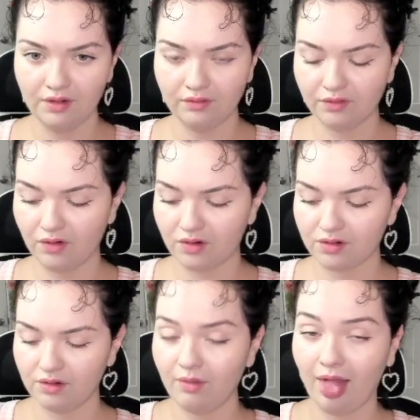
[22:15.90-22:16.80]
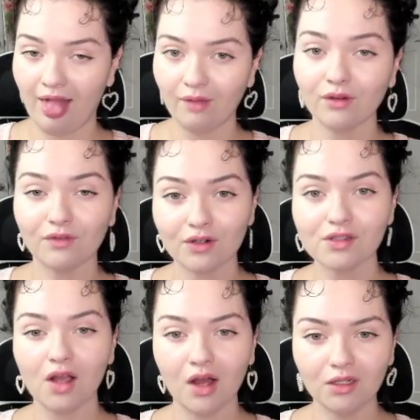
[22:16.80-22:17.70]
Rever bleh,
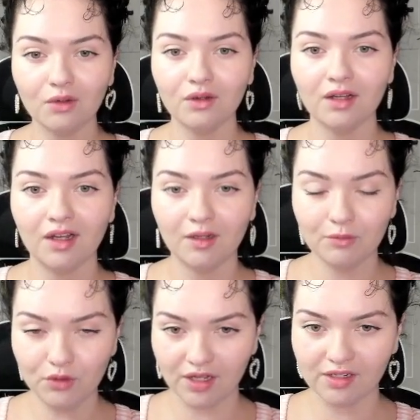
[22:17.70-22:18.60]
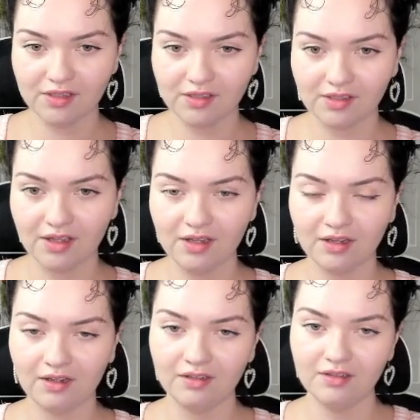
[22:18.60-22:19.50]
Reverse Hollow Amoonguss,
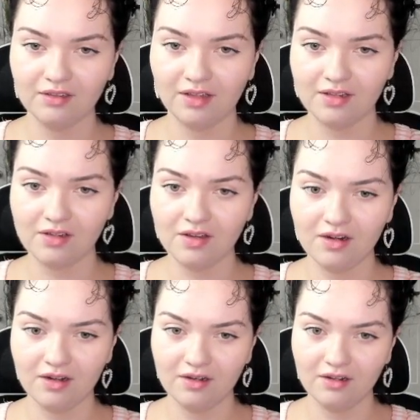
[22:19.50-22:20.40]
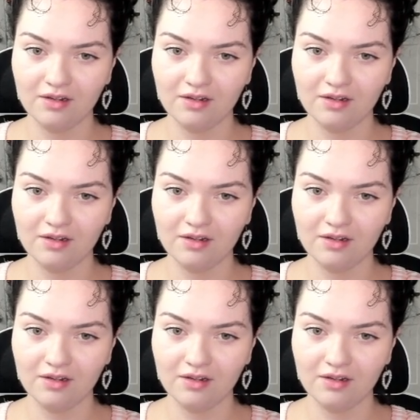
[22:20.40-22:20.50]
and Last Card.